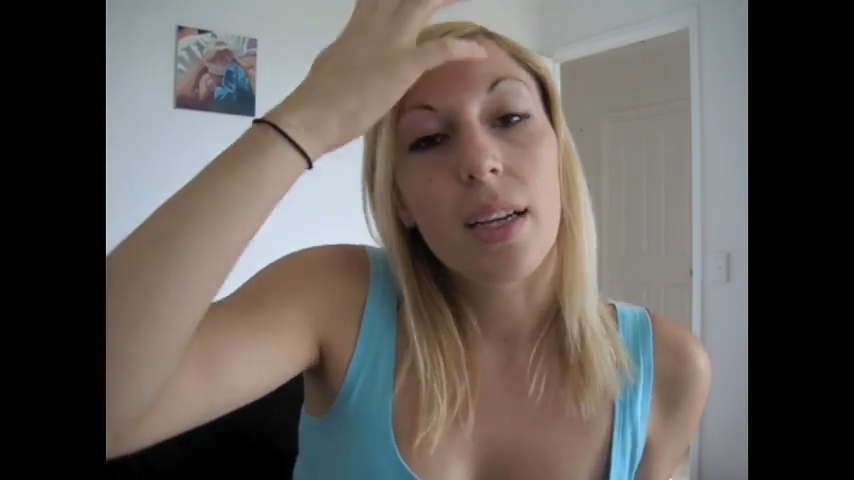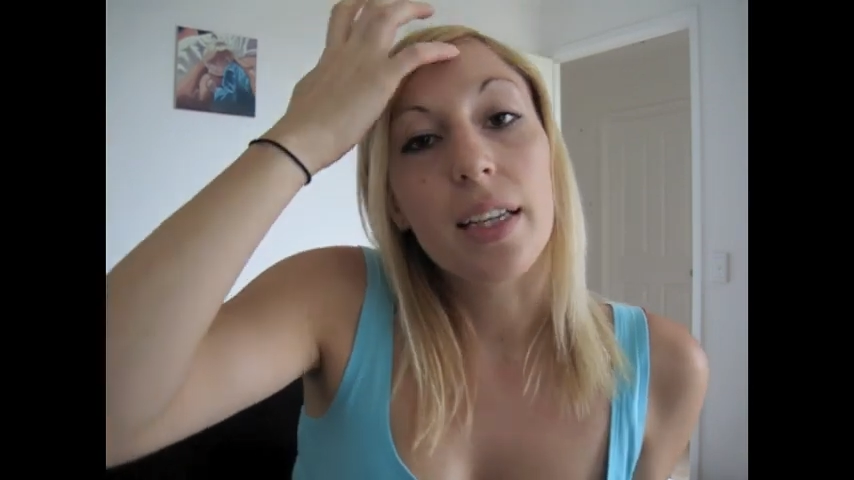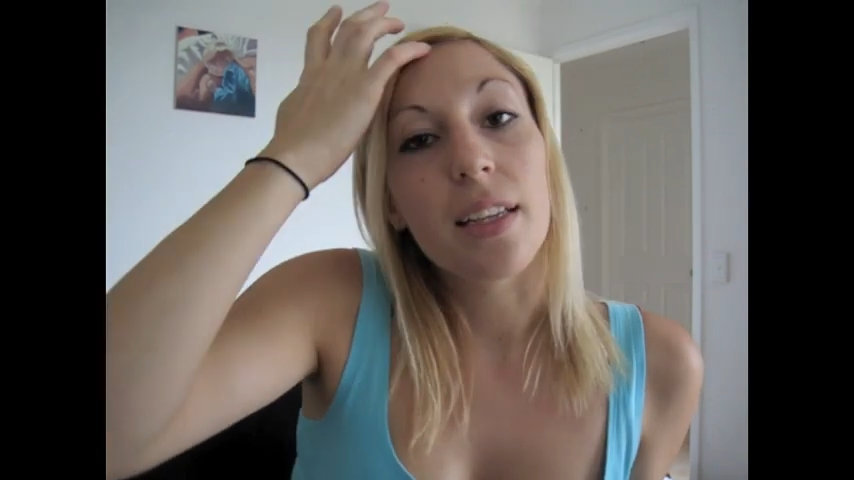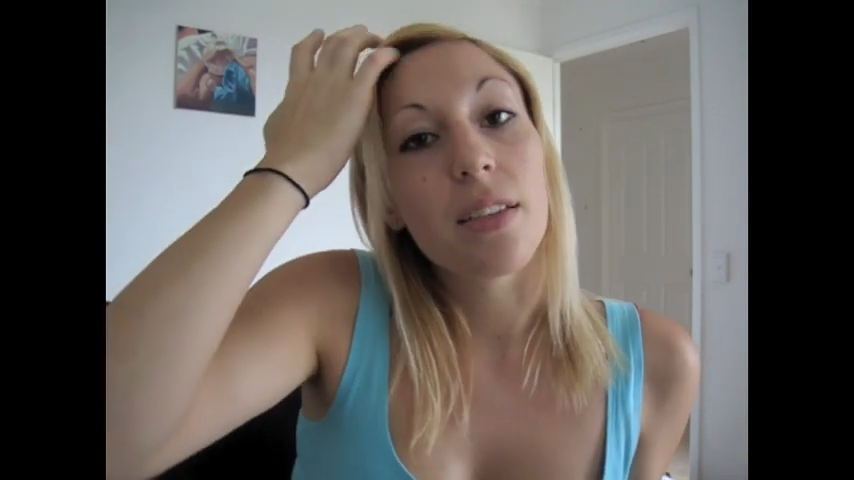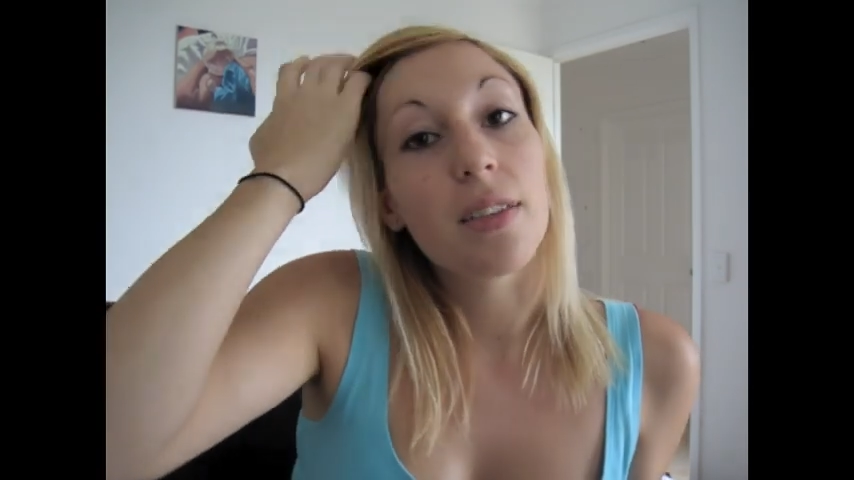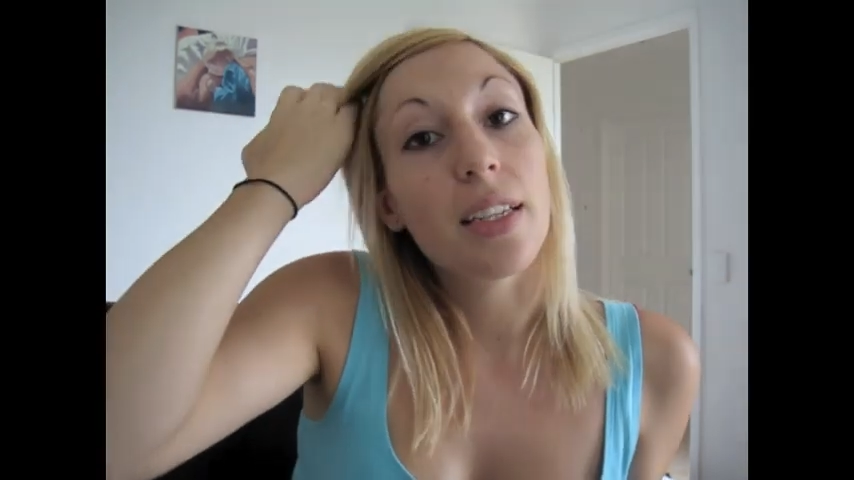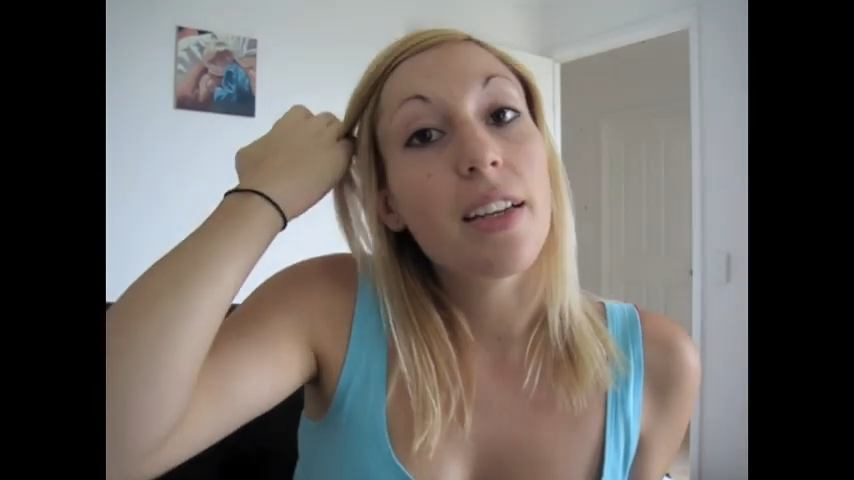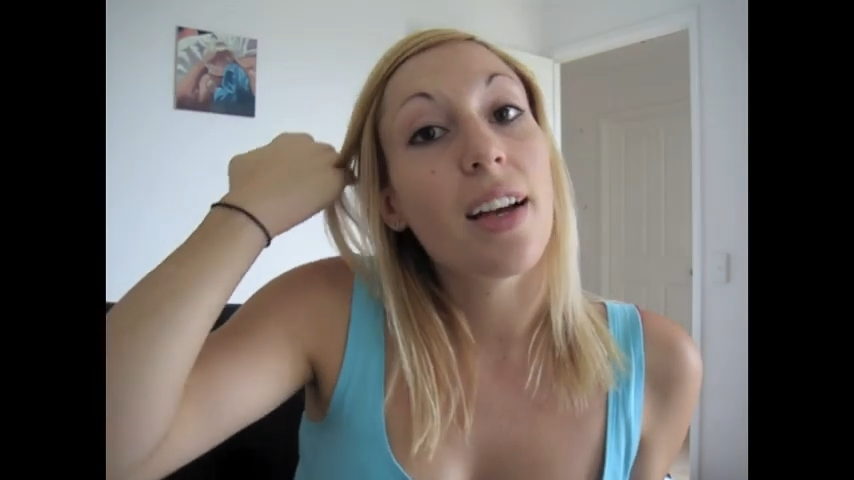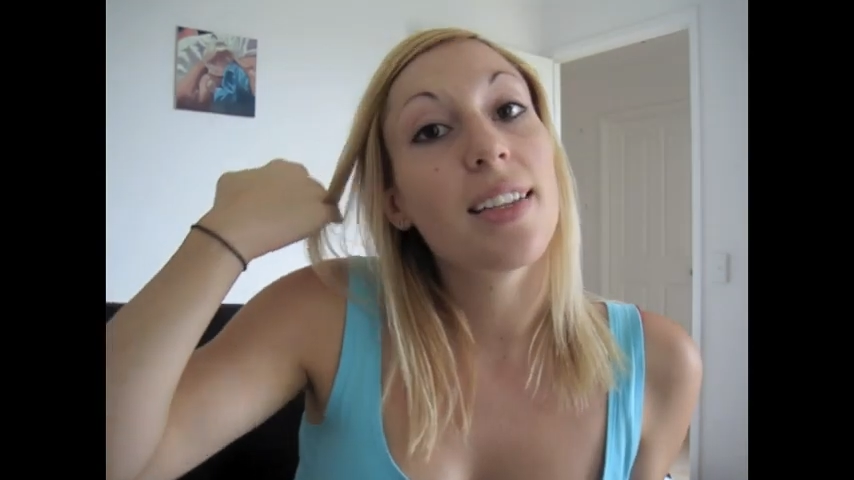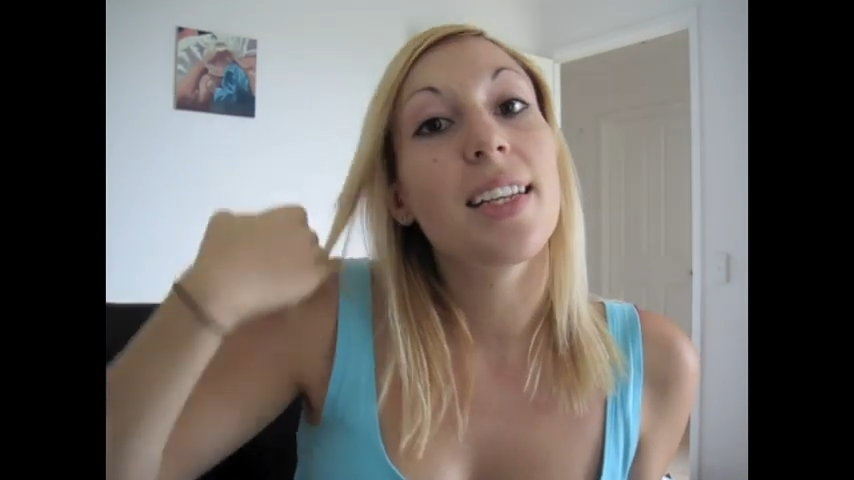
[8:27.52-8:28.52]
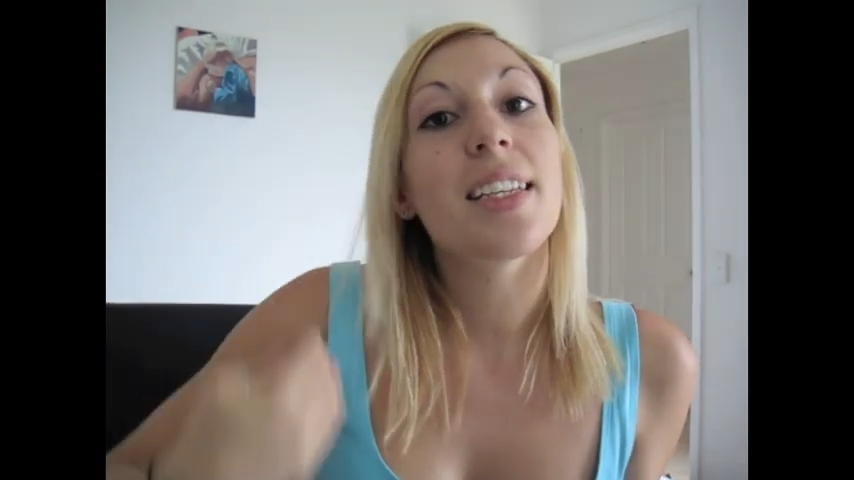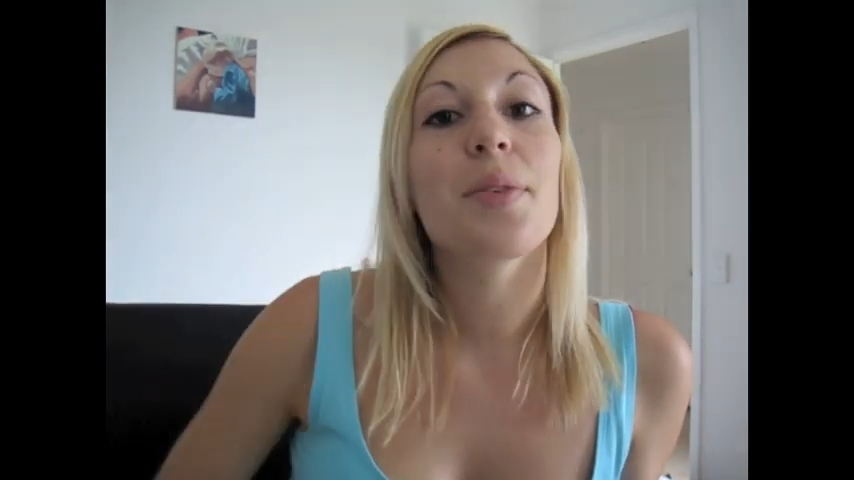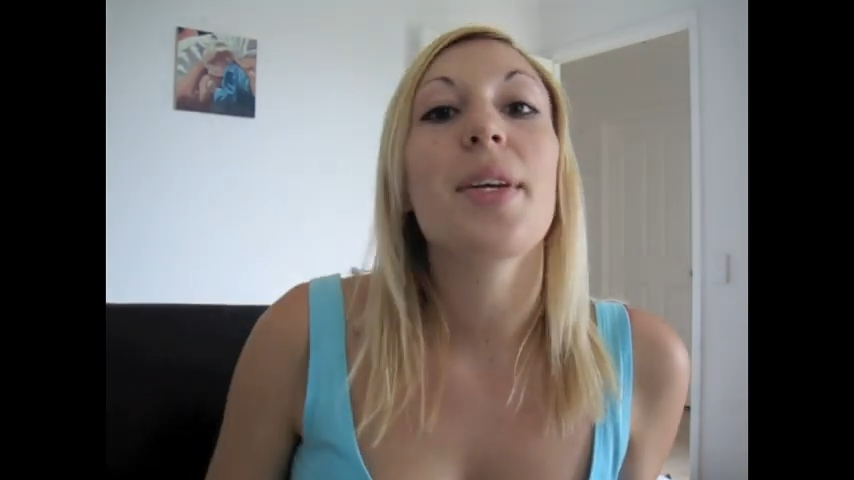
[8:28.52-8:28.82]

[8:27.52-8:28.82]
guess I'll see you guys next